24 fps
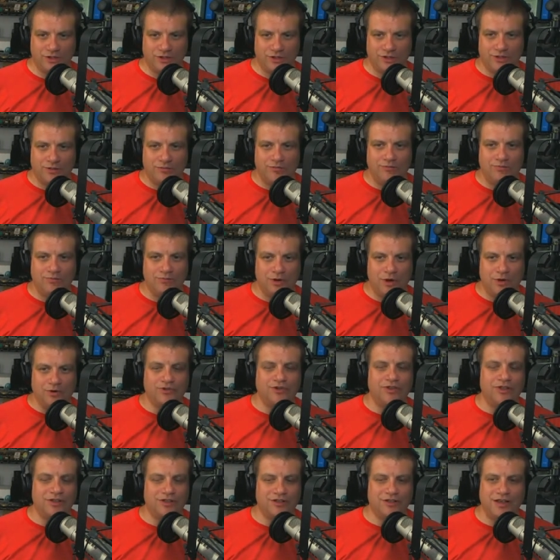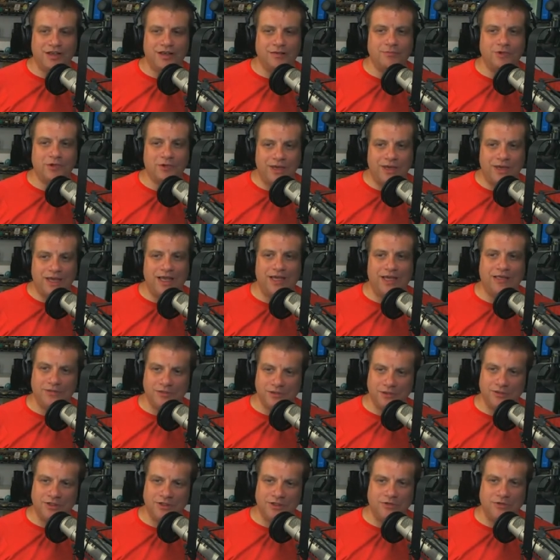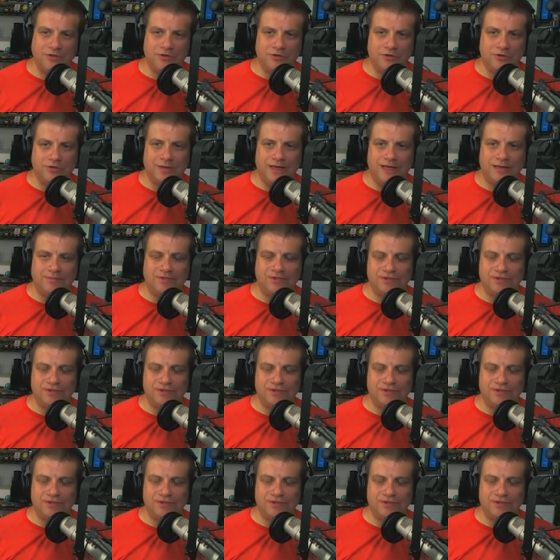Most of the time, you can't load in your own maps.